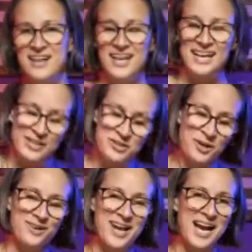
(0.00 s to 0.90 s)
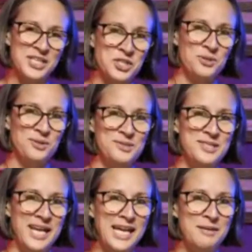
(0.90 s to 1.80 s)
international
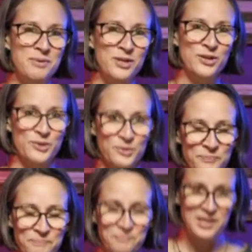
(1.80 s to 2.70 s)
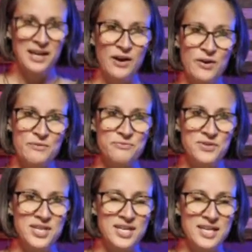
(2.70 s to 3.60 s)
debut of
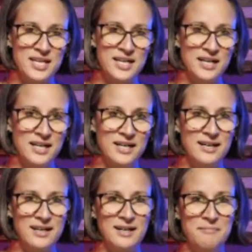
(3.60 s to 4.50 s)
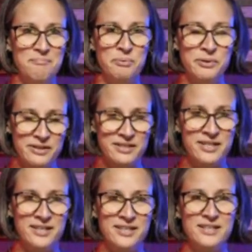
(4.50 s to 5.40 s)
the uh, book
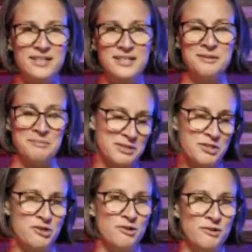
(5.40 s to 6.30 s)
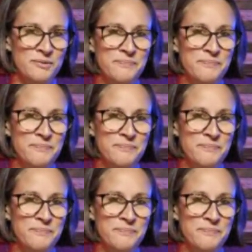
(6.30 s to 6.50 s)
commercial